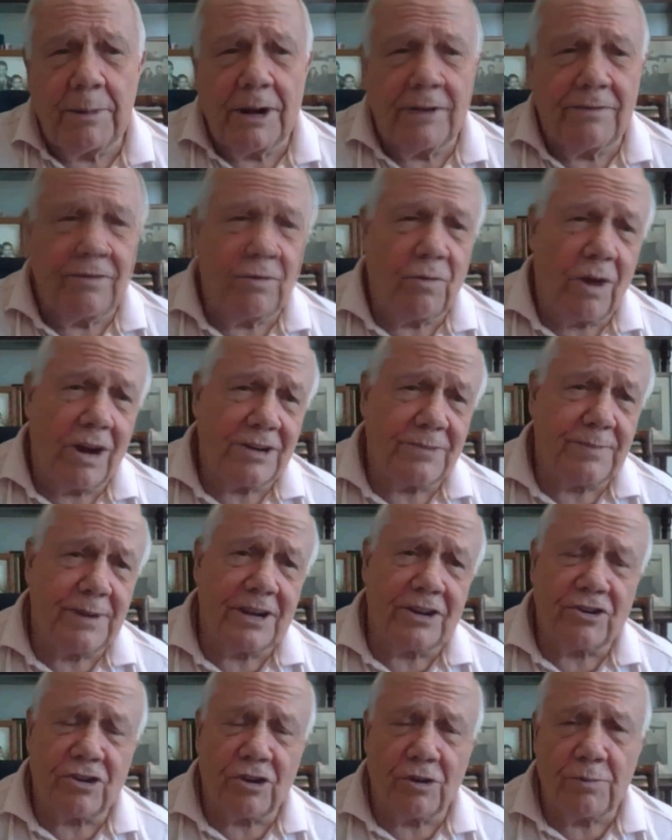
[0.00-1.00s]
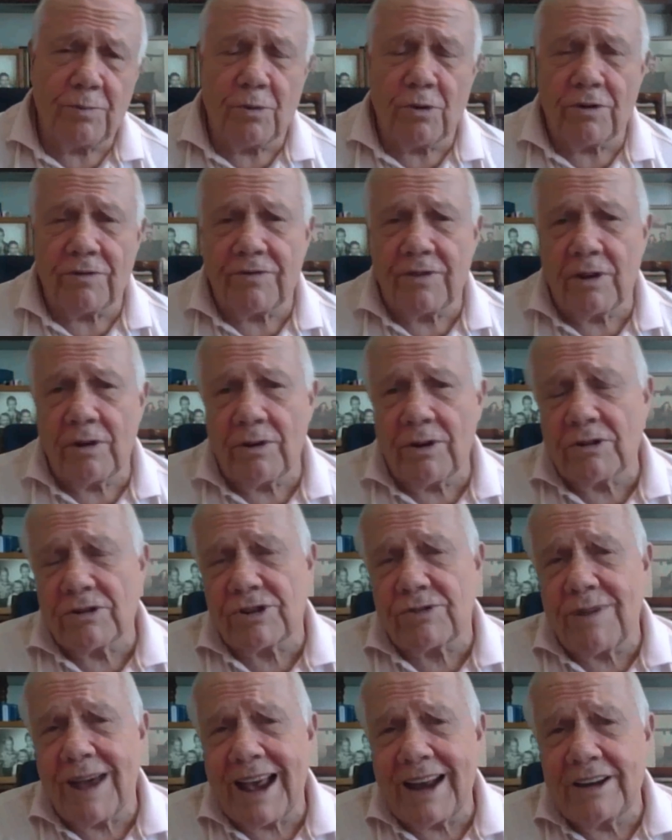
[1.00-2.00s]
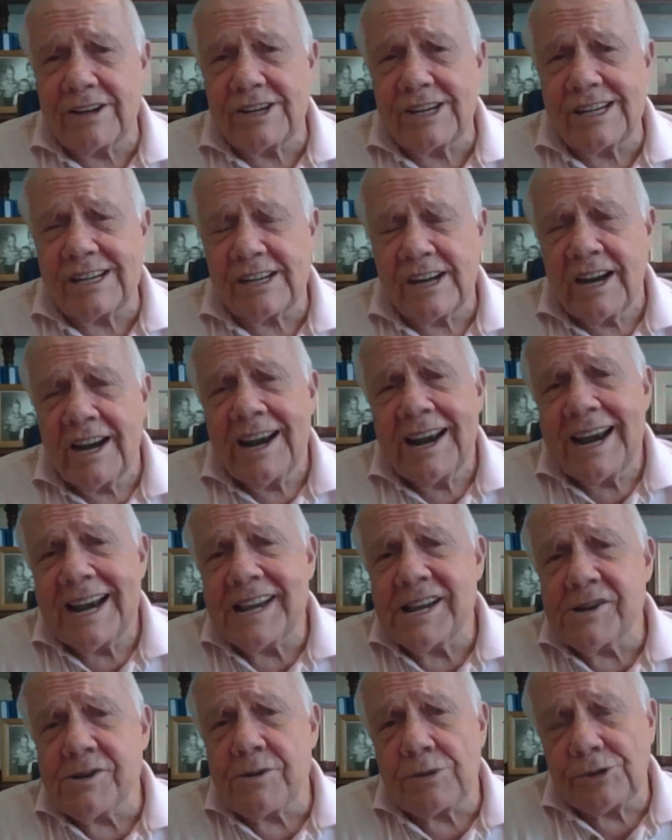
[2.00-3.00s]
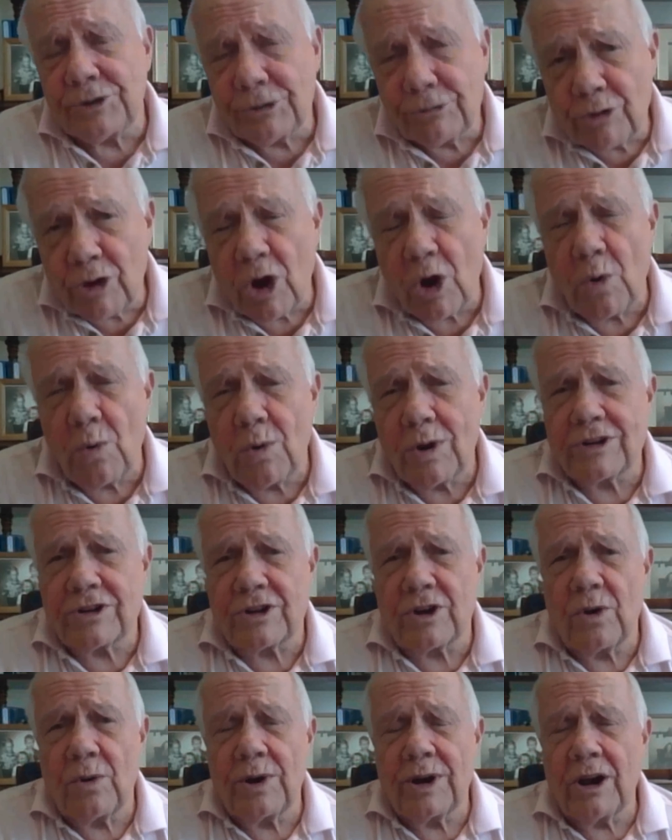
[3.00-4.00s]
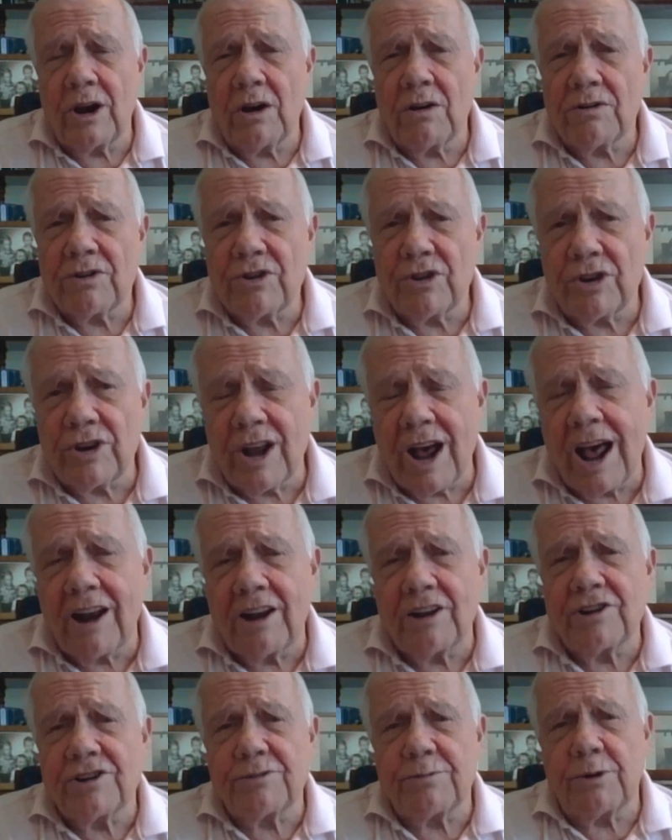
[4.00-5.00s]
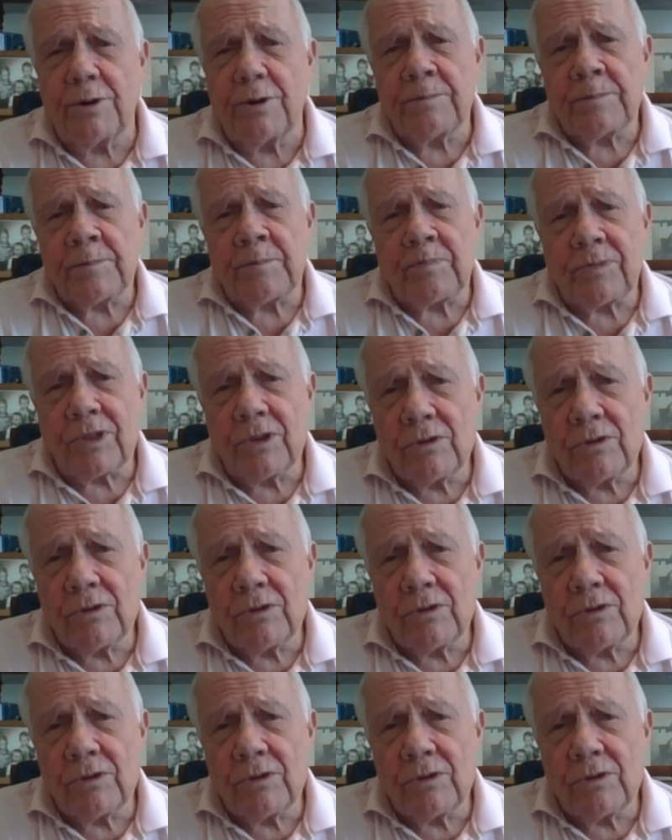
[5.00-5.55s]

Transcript: I mean, if you watch Pento portfolio strategies and you know what's going on, you're knowledgeable,